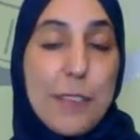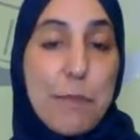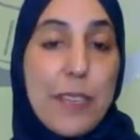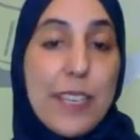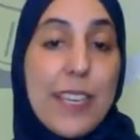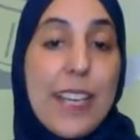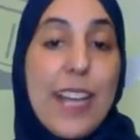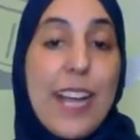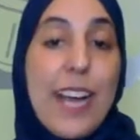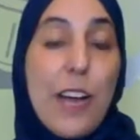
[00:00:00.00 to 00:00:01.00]
but
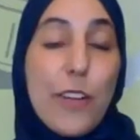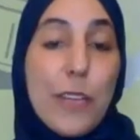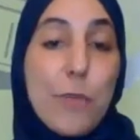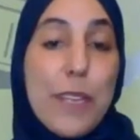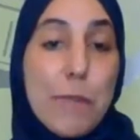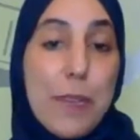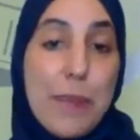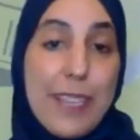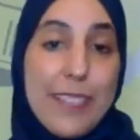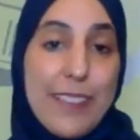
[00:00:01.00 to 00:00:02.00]
how can we be
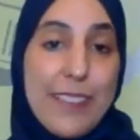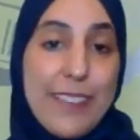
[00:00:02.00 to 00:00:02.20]
better